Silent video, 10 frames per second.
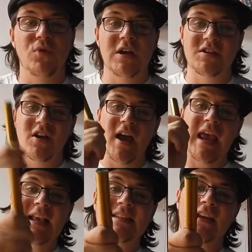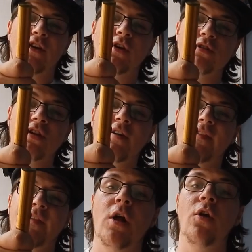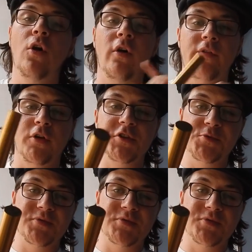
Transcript: wise, you've got 80 second cutoff, low voltage